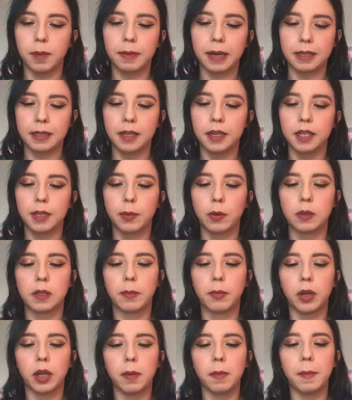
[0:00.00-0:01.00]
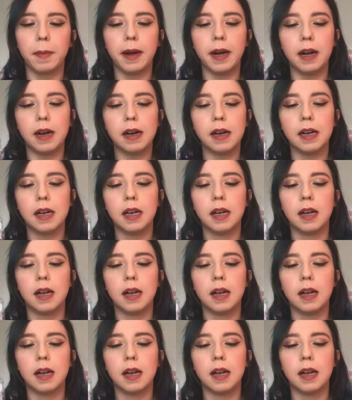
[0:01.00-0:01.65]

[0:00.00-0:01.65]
I'm guessing you're supposed to pull them apart